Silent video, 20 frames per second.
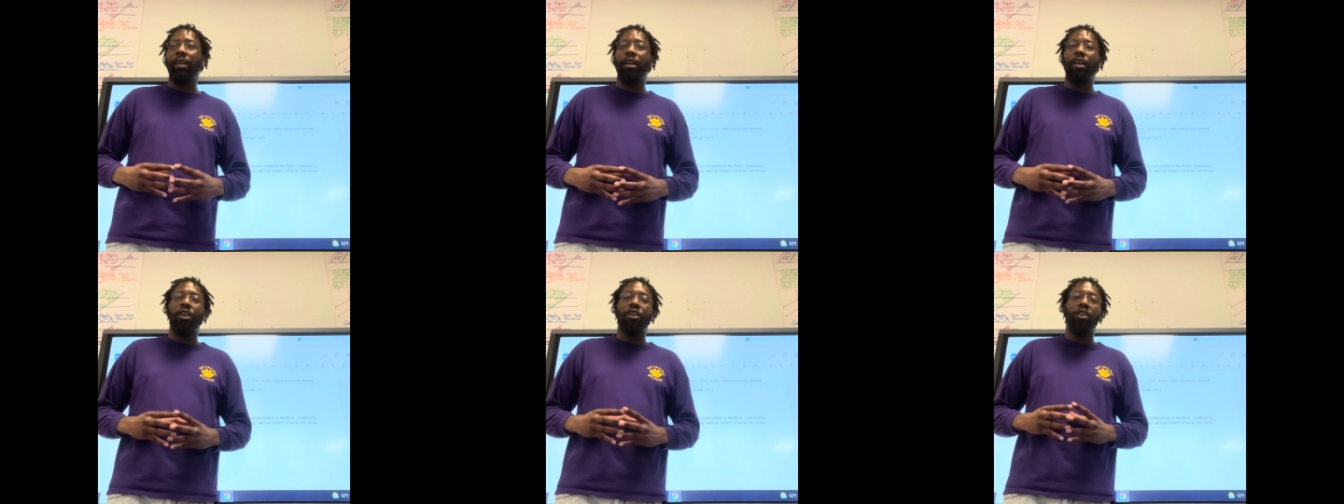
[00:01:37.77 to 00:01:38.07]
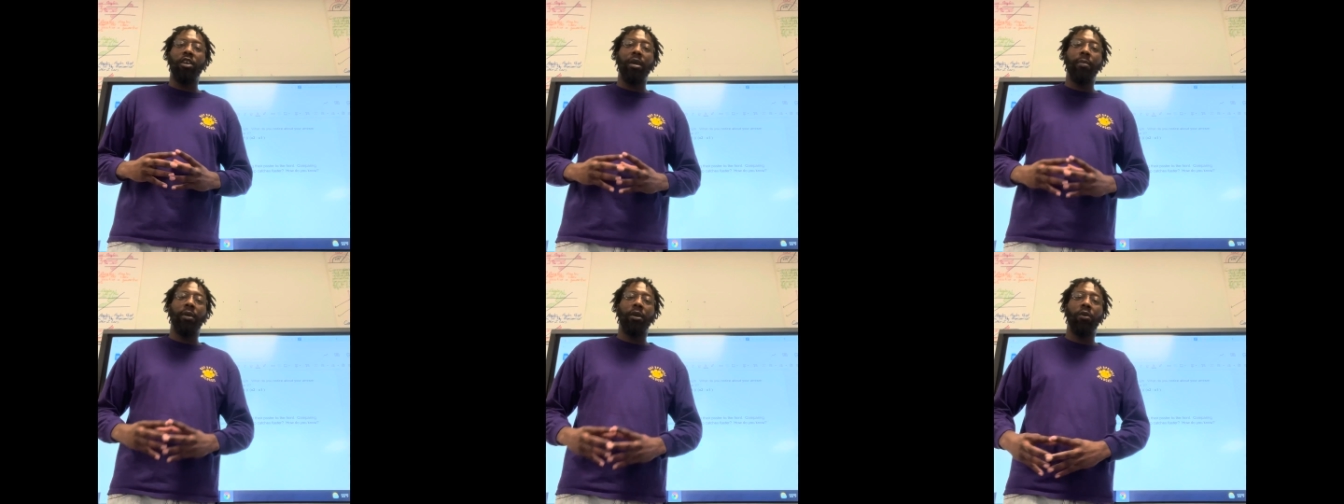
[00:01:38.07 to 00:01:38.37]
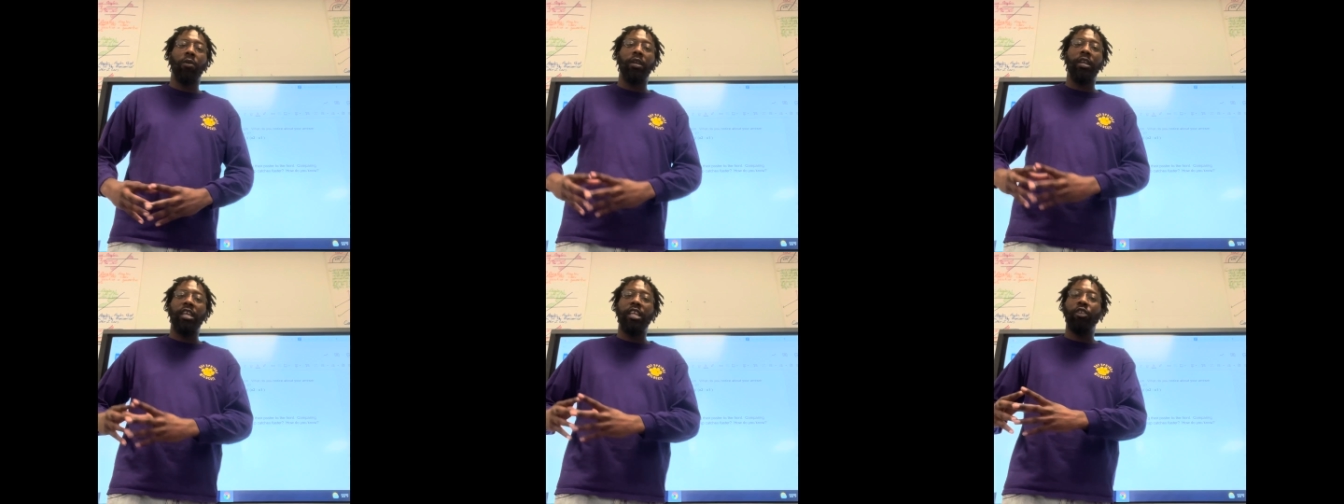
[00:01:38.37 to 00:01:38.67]
You're able to go
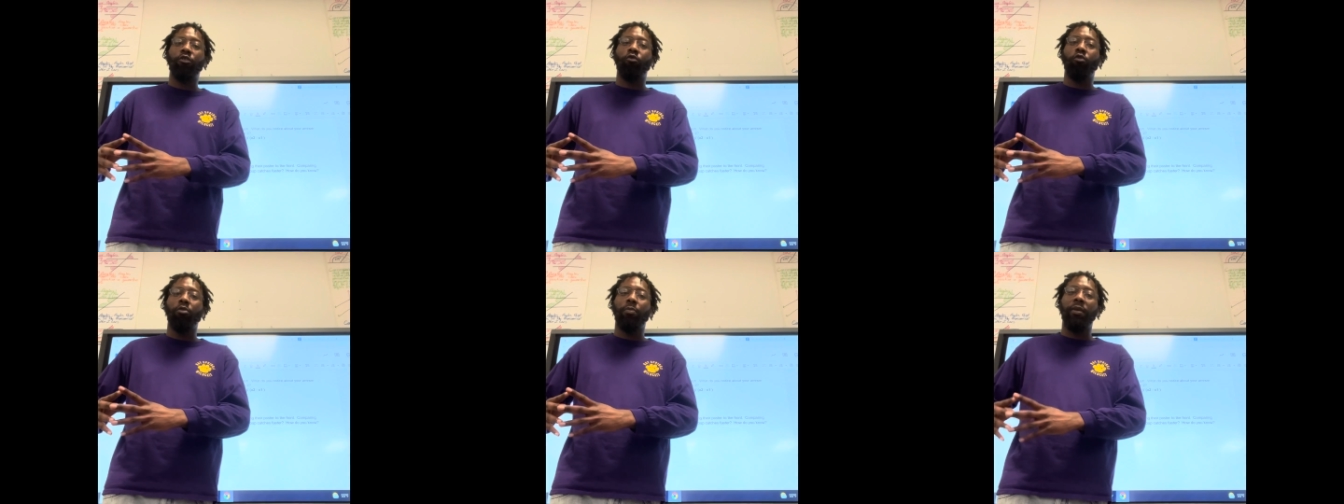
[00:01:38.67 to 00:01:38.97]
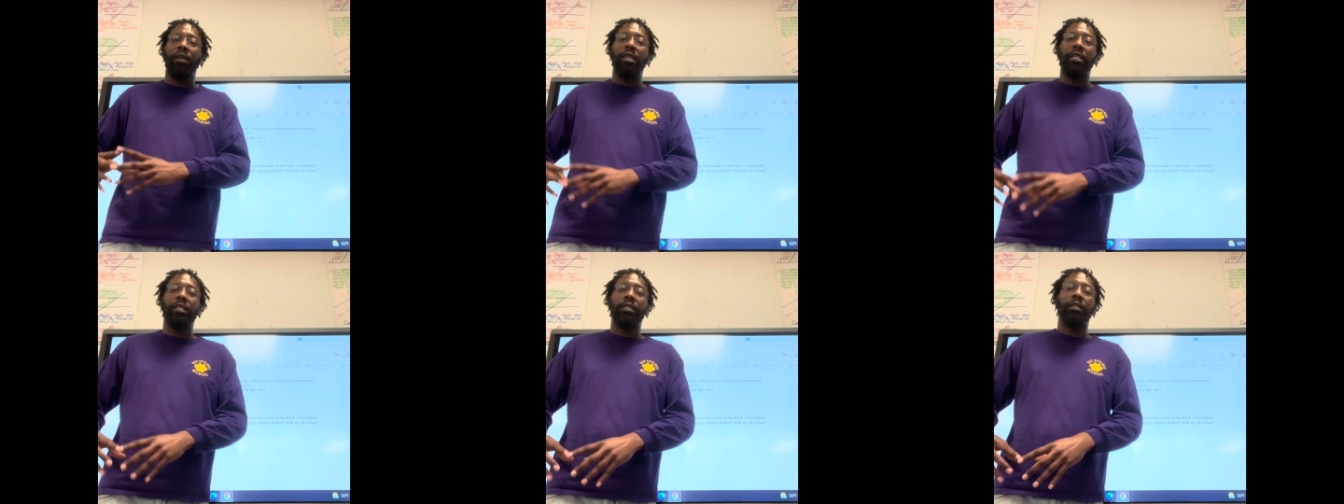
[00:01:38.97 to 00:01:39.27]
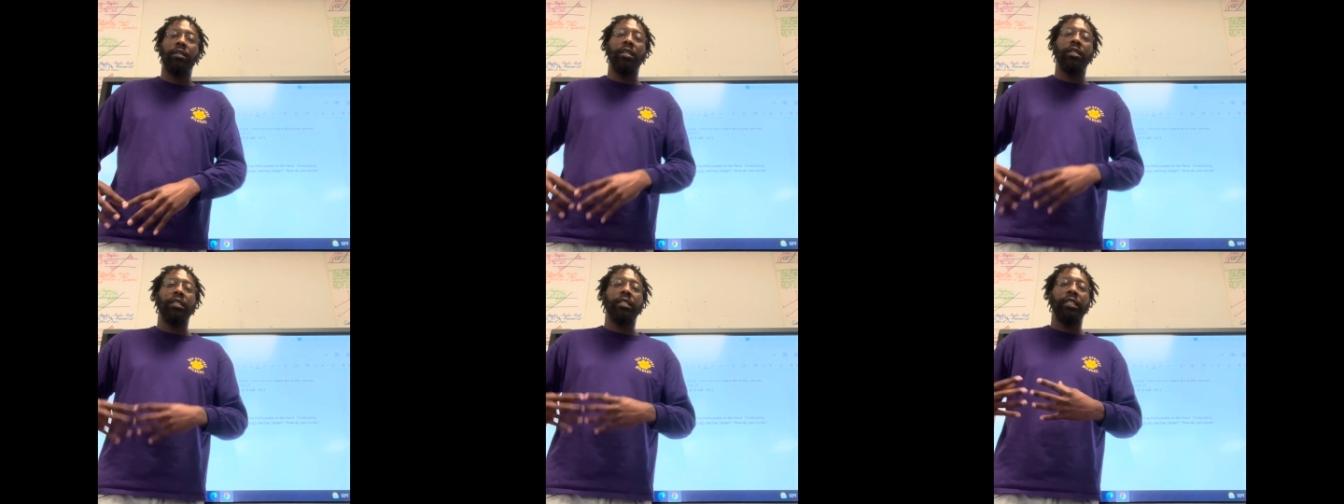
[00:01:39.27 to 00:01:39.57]
to each group and listen to
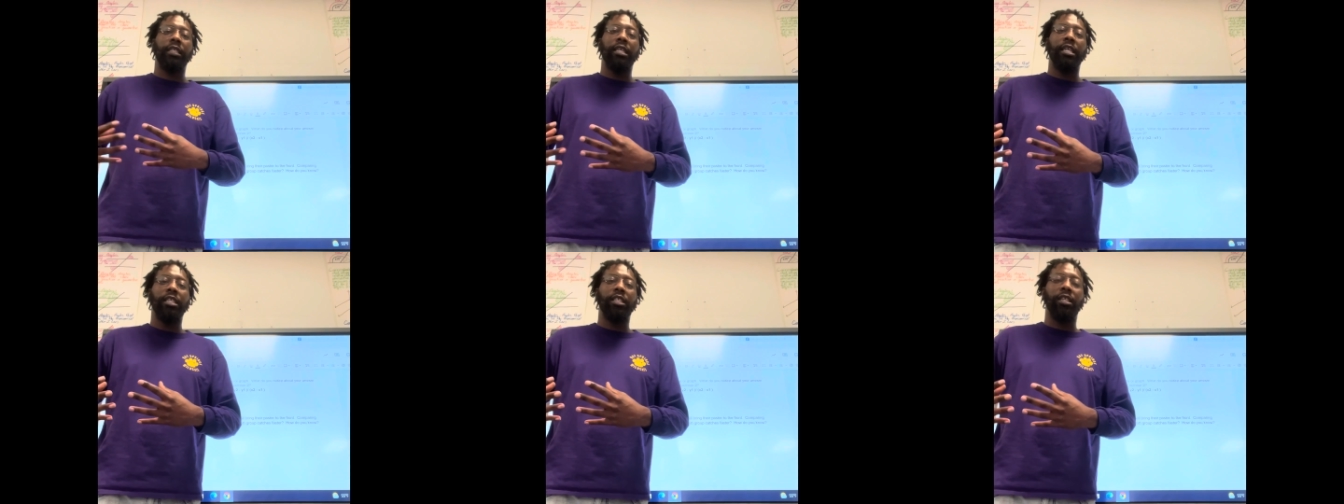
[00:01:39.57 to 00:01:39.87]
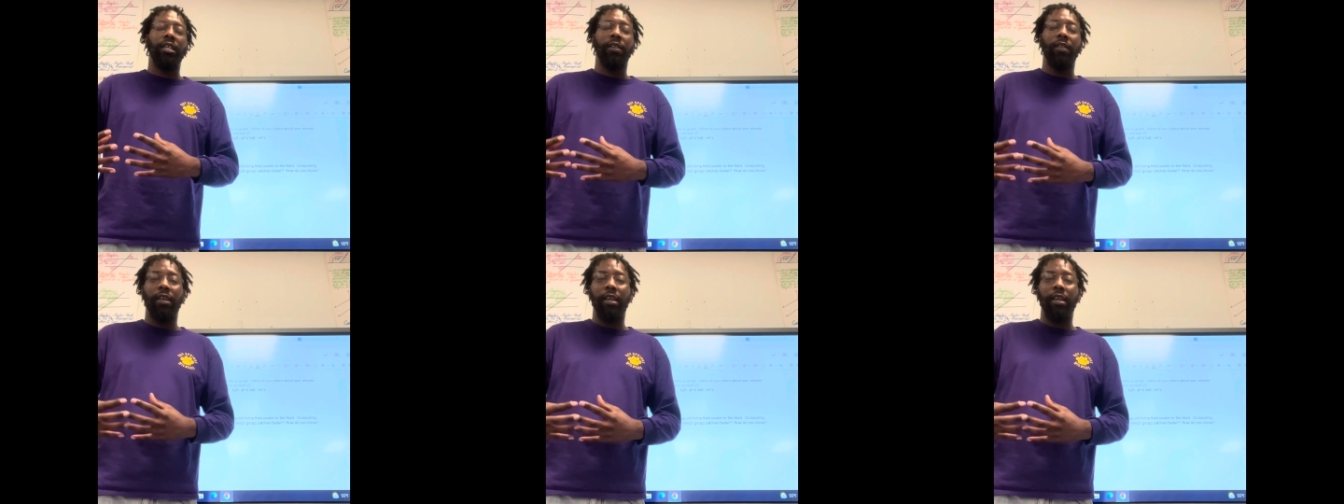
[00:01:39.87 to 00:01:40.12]
the discussion